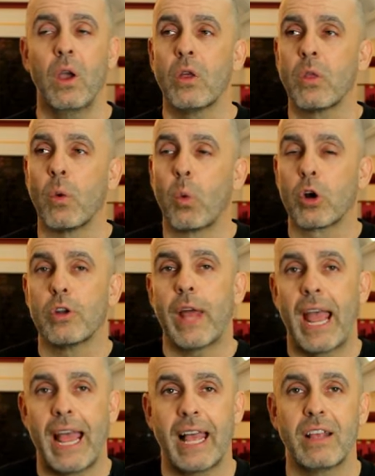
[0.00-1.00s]
The world
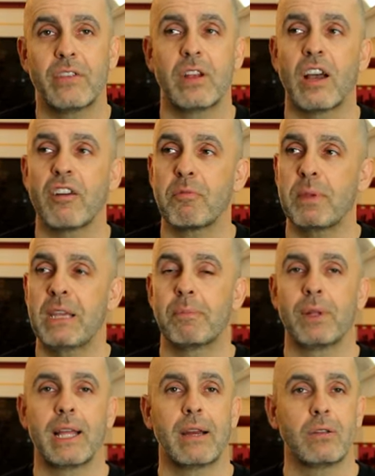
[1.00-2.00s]
has enough
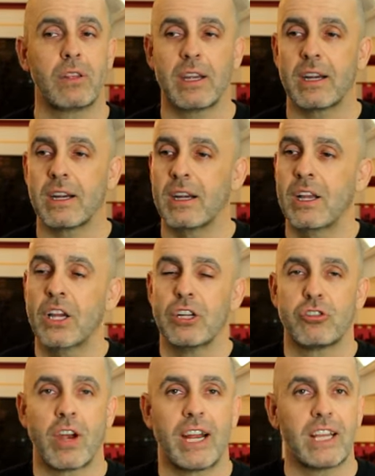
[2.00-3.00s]
people out there
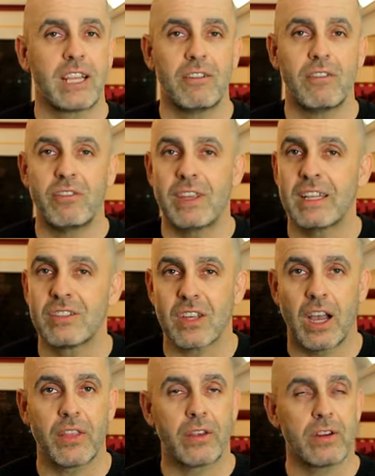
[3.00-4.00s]
trying to convince
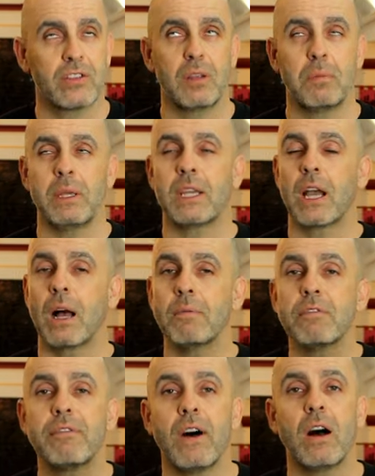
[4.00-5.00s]
others to become
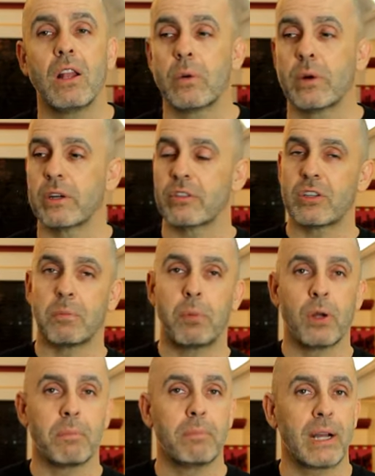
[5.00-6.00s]
followers, to
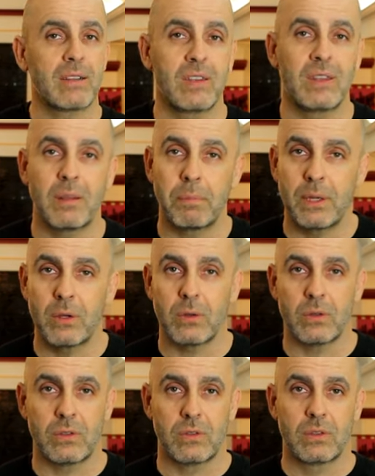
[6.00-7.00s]
put butts in the
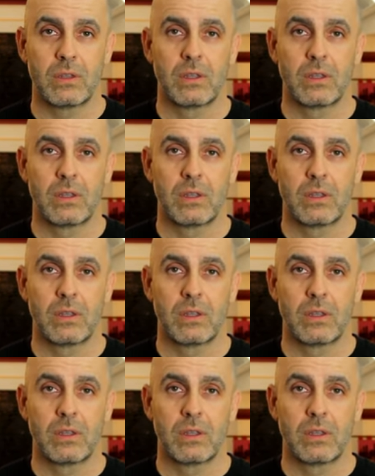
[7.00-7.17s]
pews.